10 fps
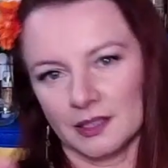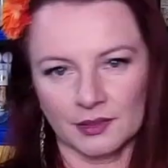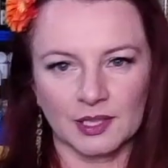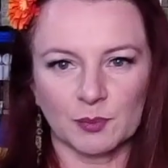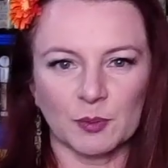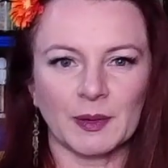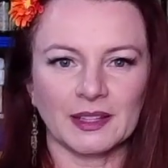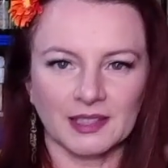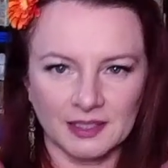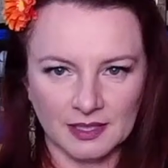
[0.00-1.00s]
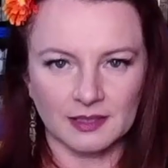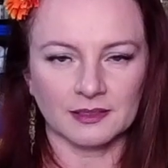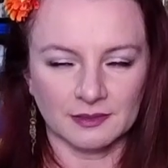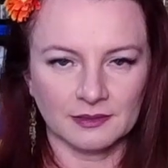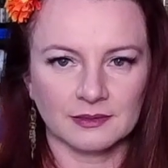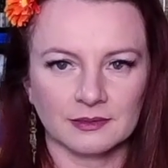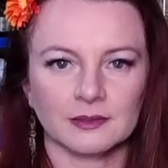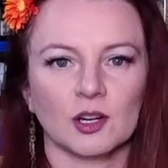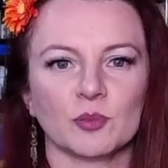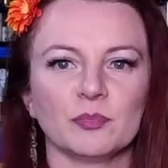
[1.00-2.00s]
keep in mind these
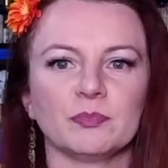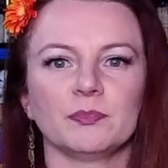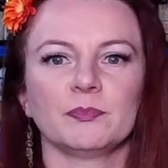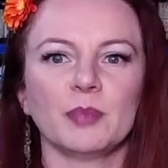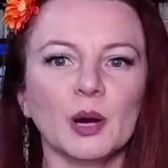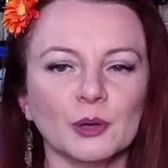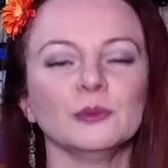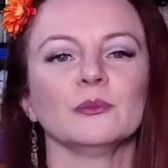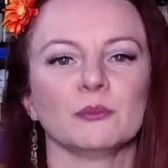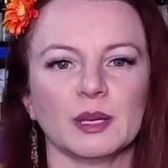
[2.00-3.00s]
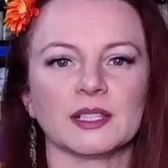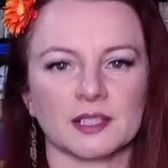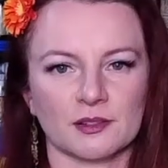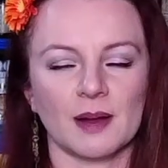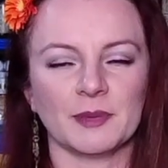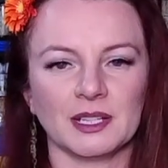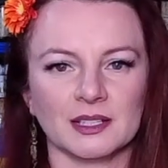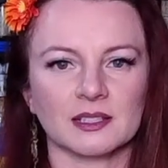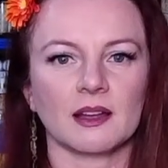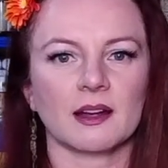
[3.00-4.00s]
are potent basic
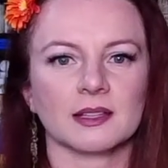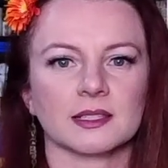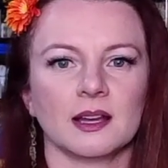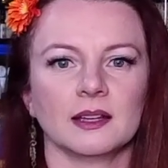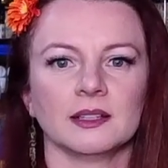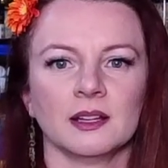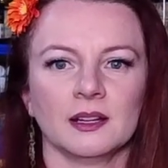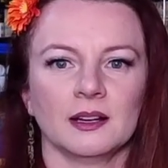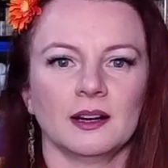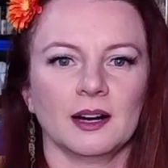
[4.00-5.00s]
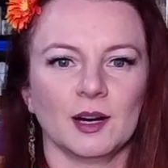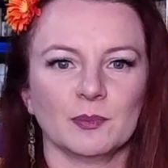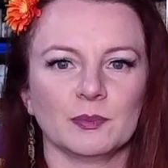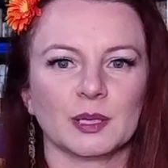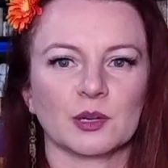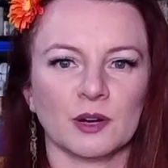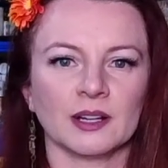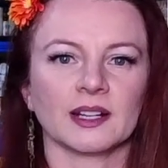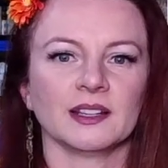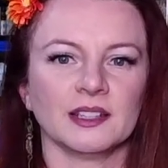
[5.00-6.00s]
remedies, like I said, but
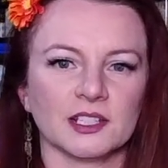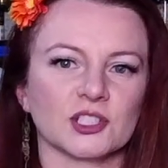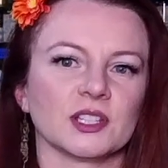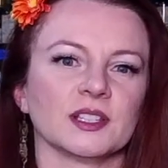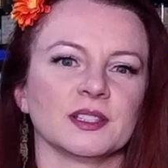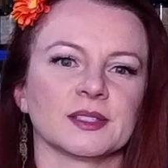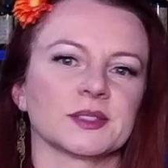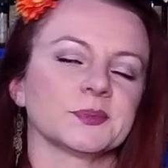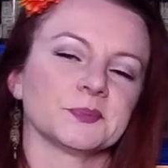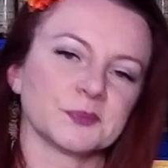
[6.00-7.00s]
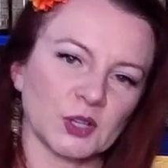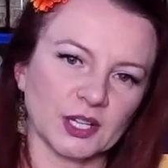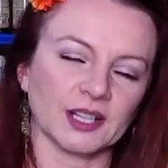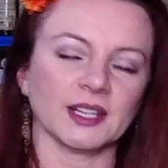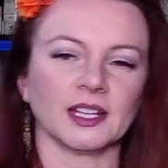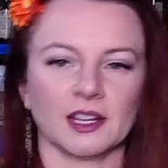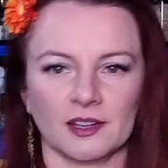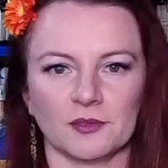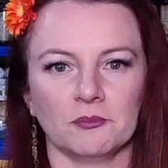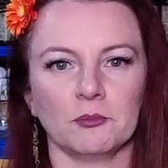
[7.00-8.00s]
chronic conditions are going to need
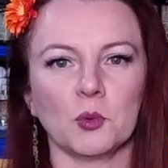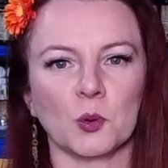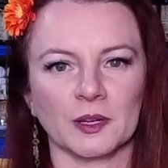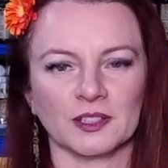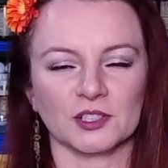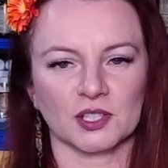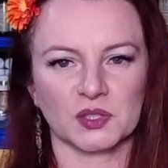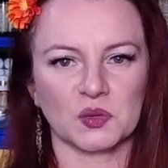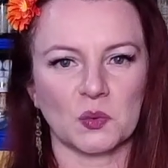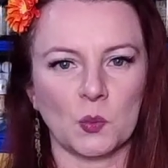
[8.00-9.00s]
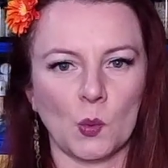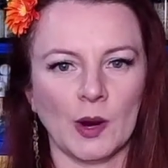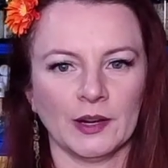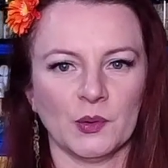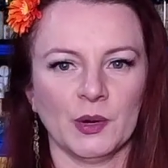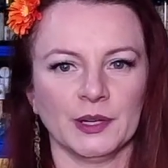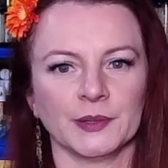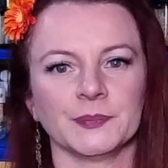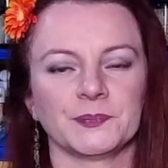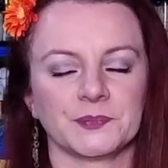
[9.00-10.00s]
more than just one oil.
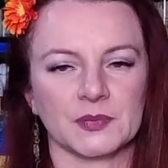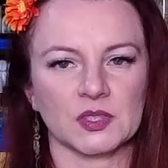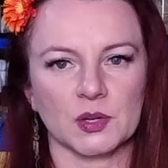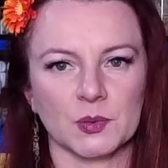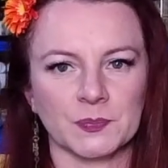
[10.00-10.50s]
So,